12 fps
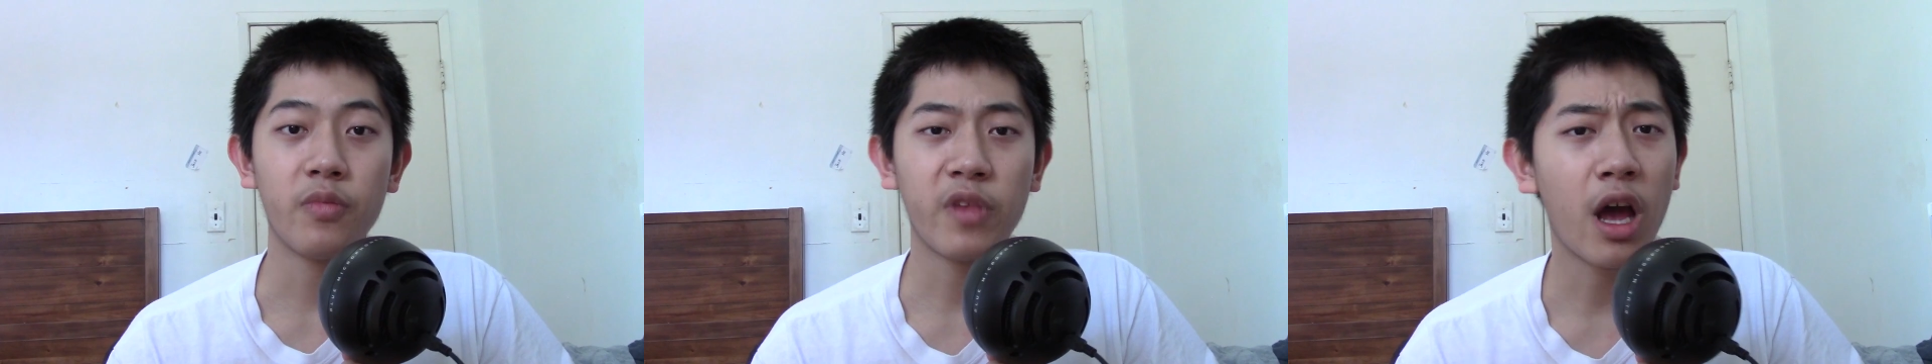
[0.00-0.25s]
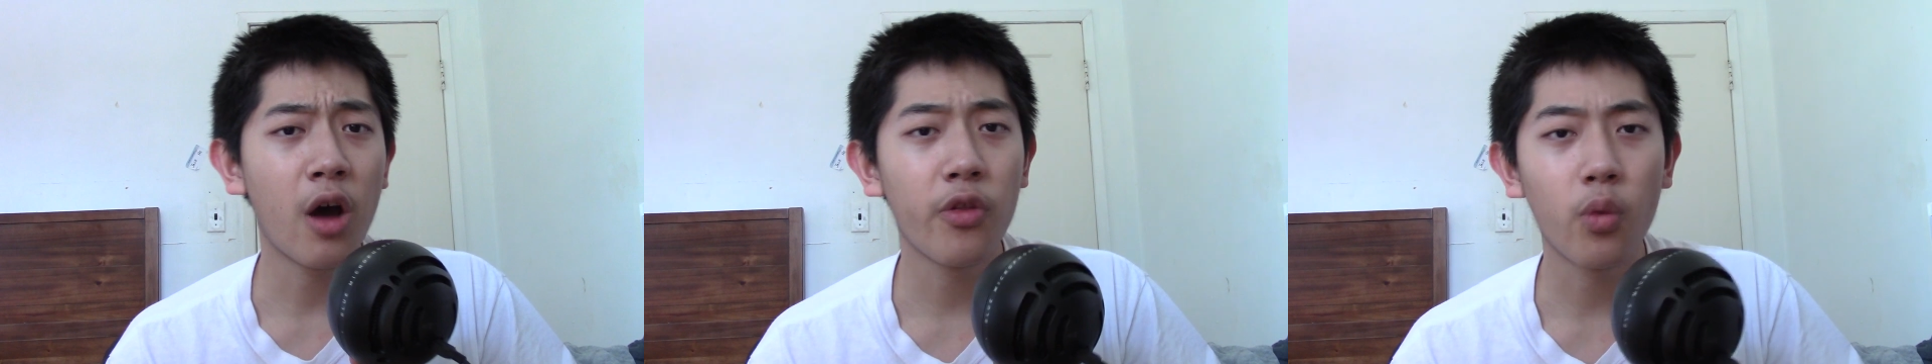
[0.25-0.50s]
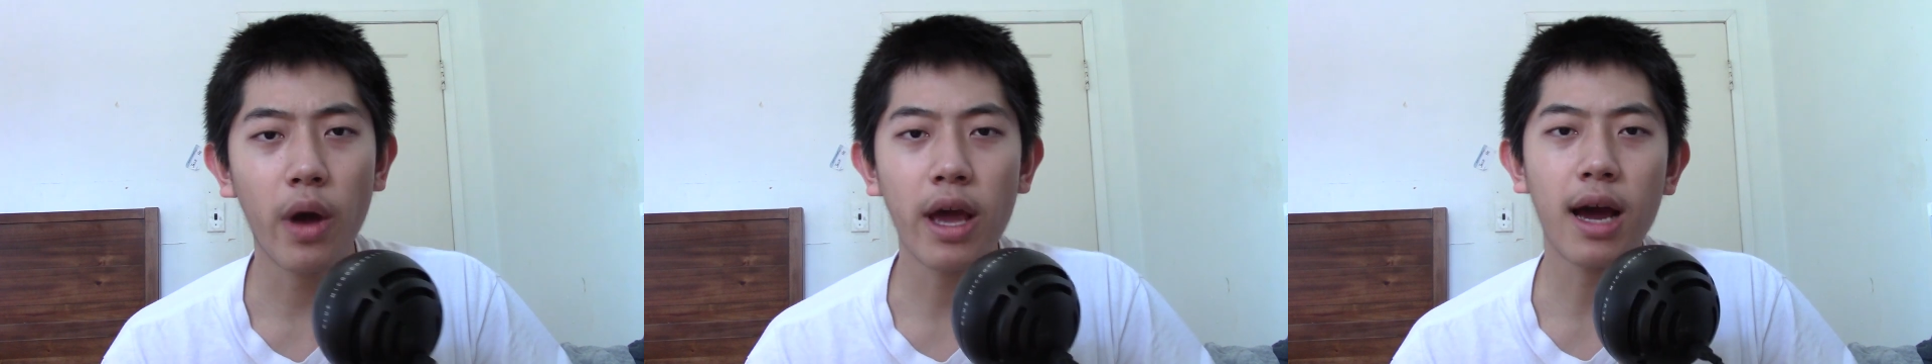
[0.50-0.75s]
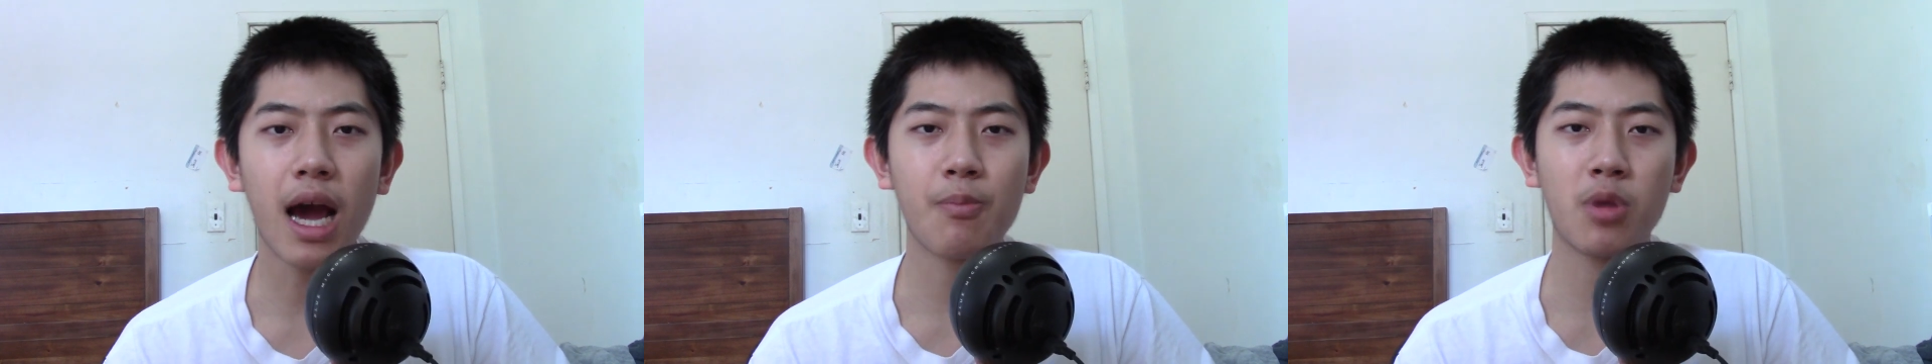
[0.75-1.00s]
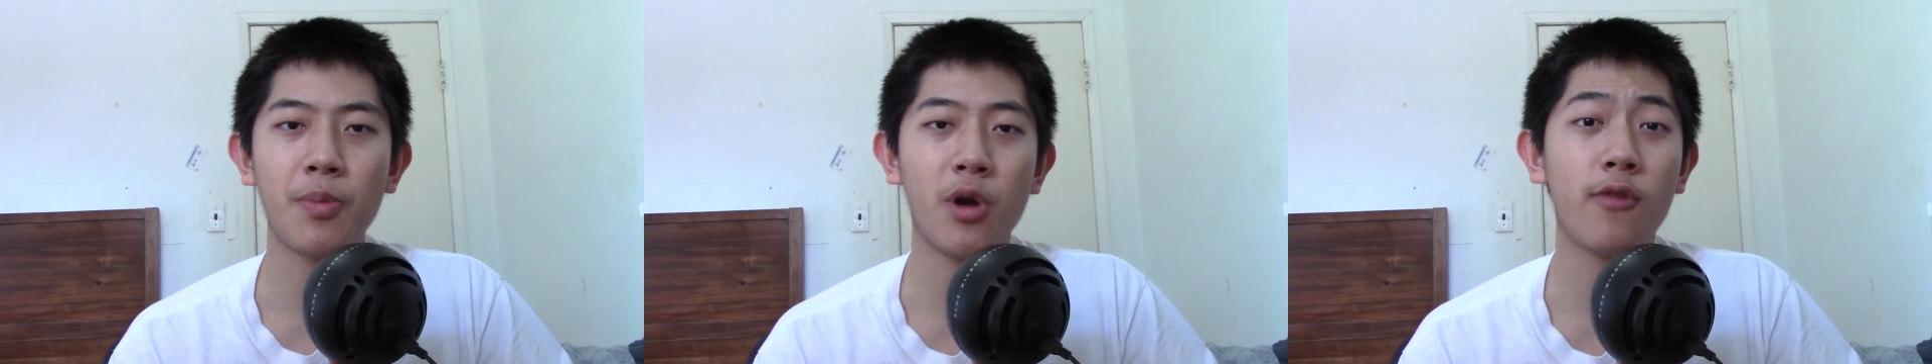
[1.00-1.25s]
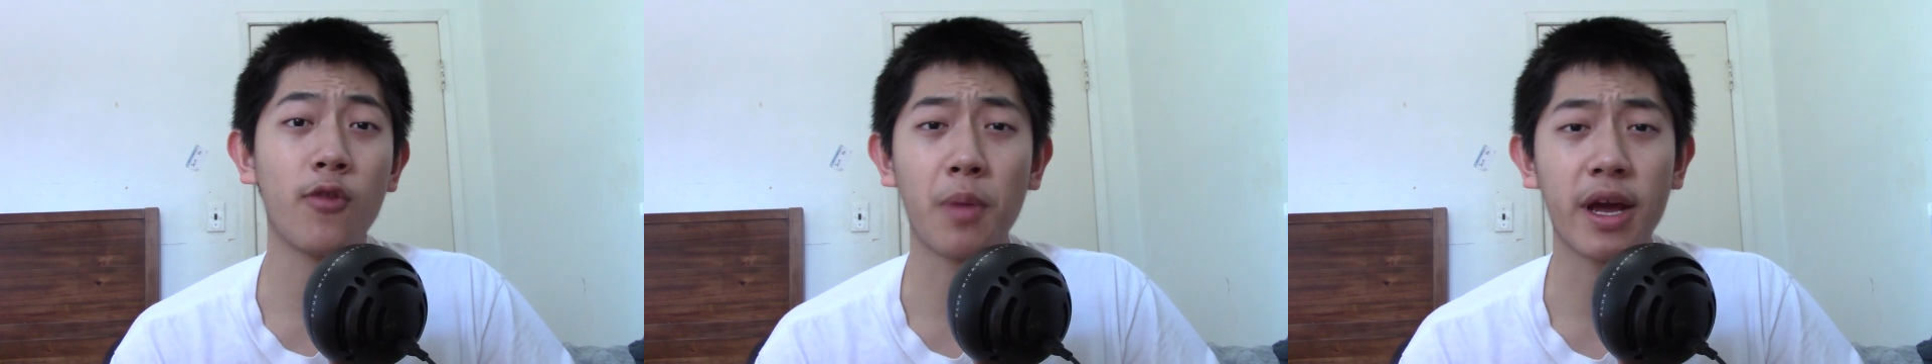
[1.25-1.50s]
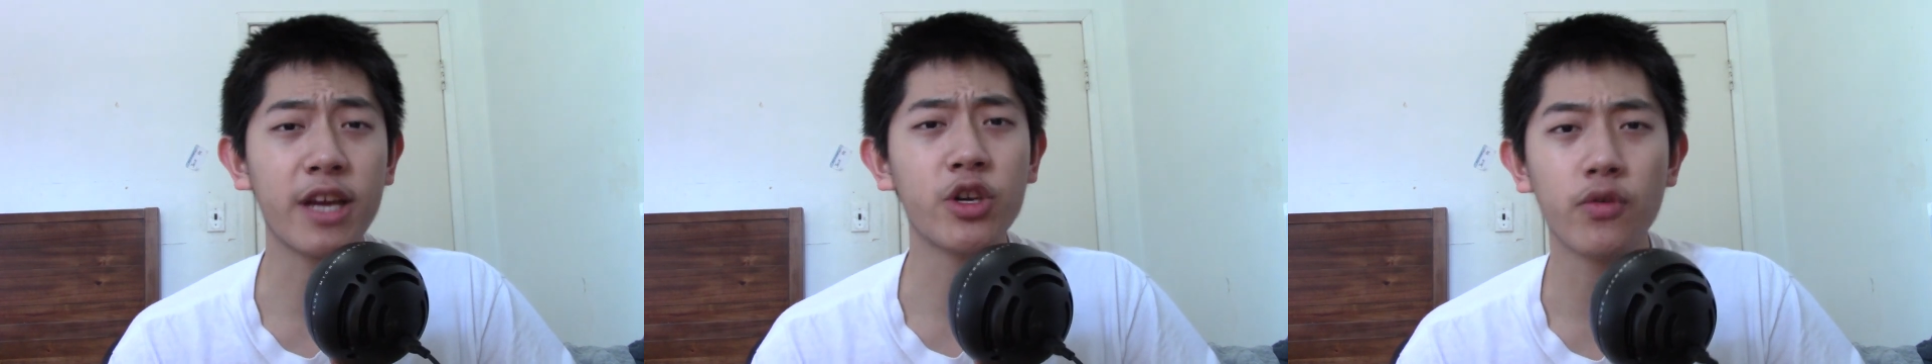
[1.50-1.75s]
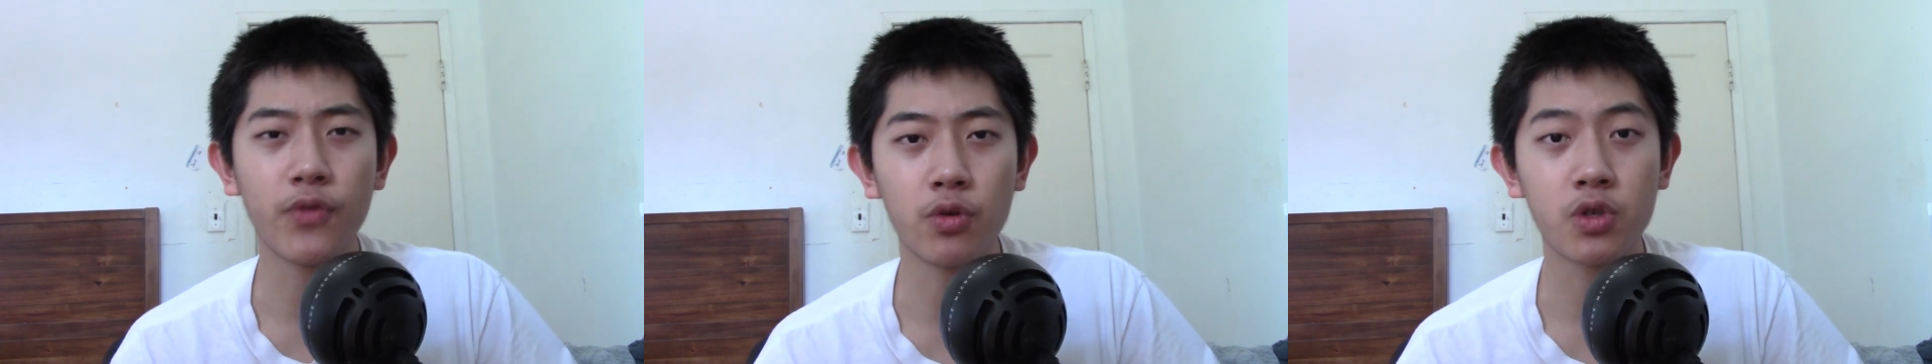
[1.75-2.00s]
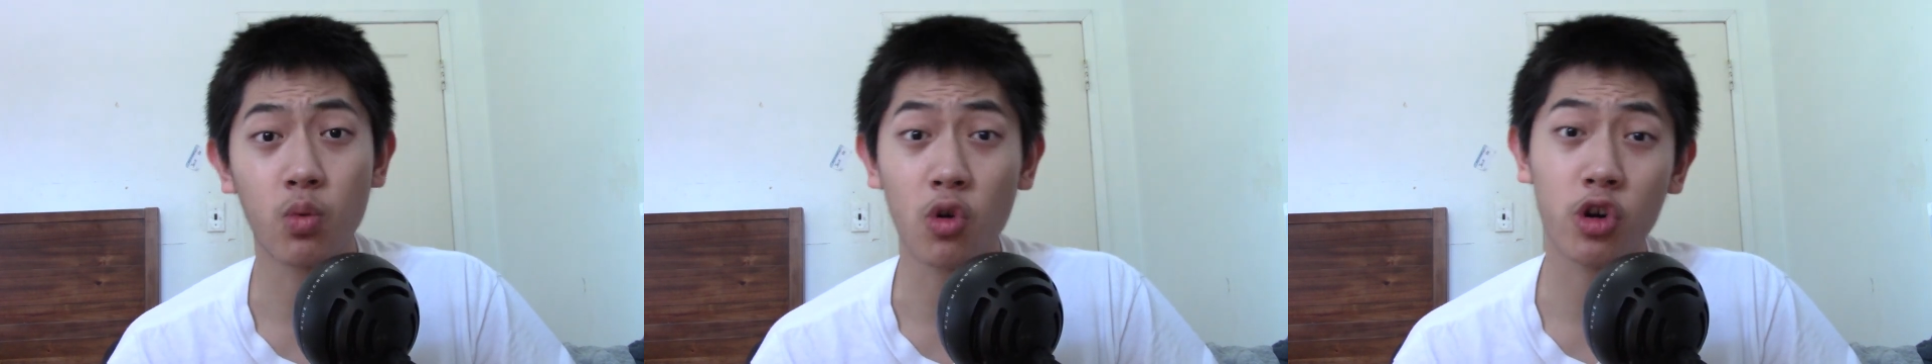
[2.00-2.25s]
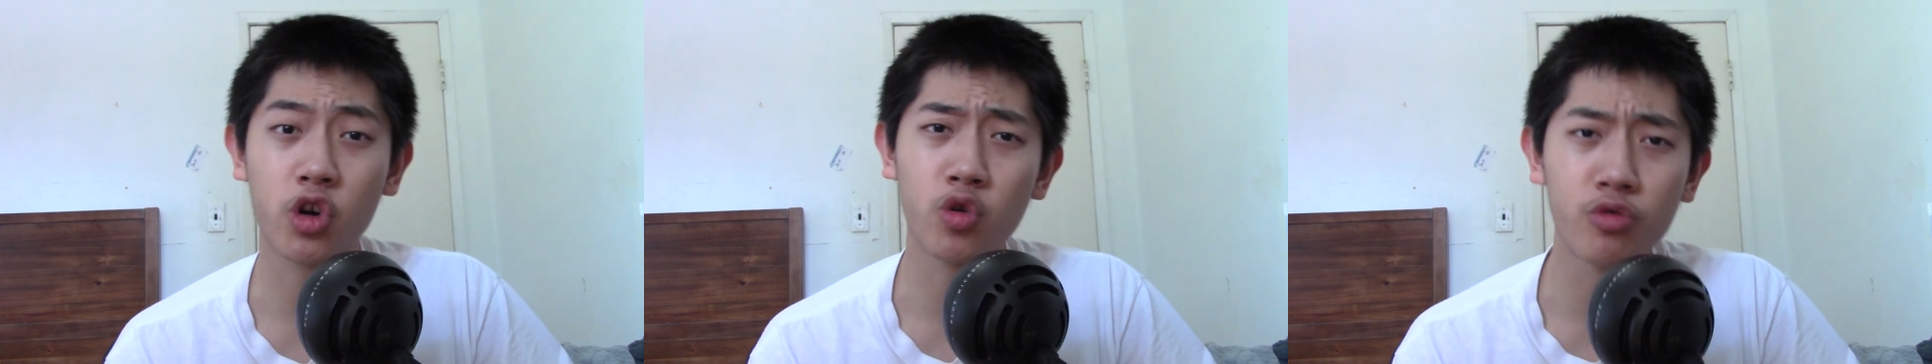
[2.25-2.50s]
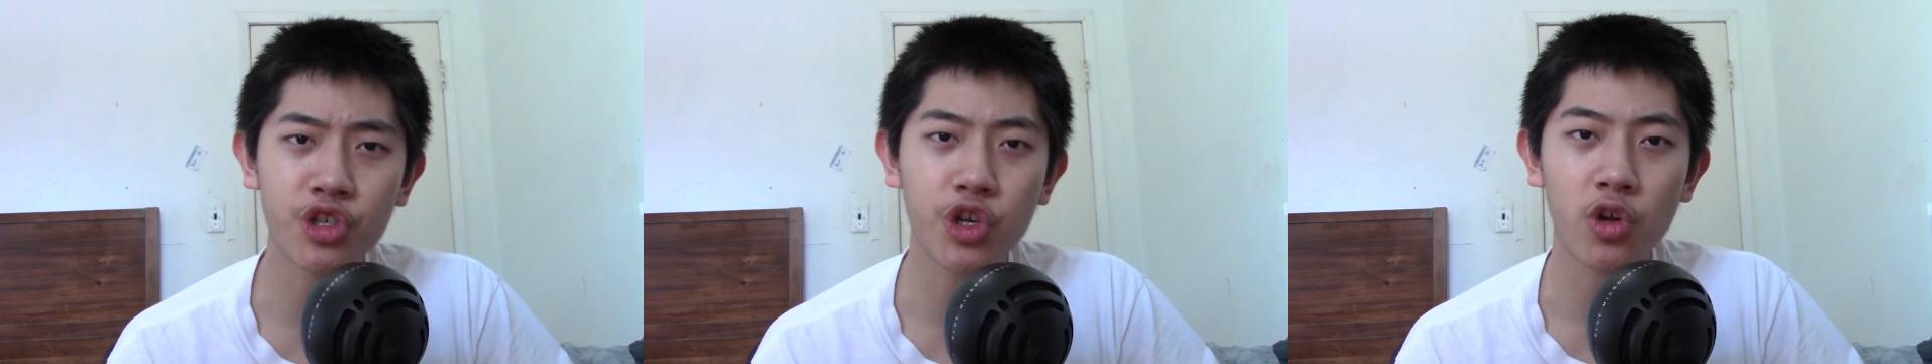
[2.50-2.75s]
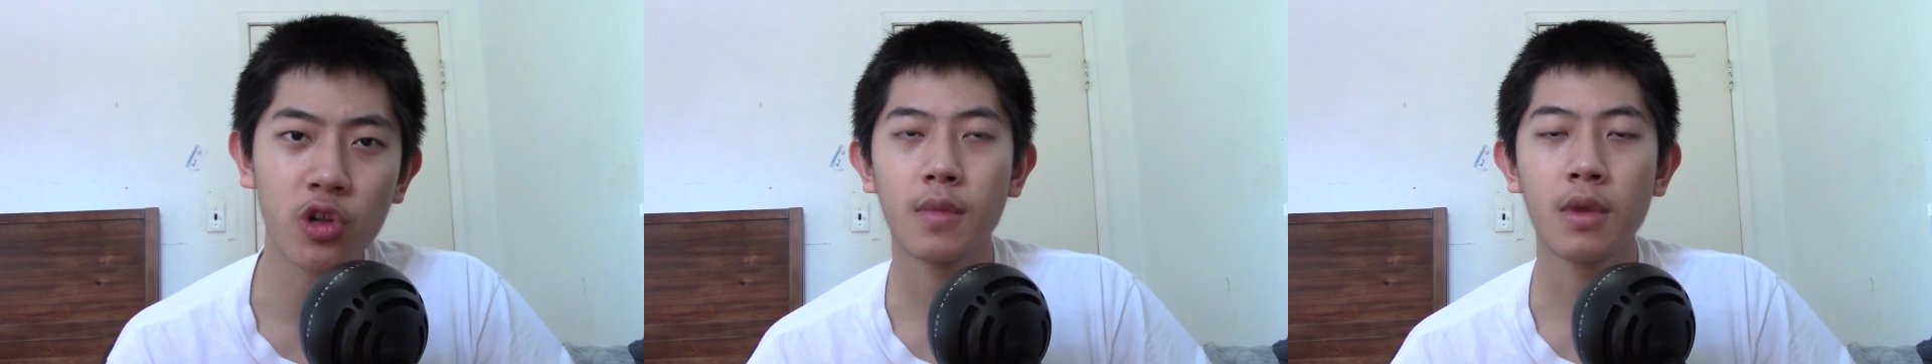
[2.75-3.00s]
Now the way I prepared for my interviews were crucial.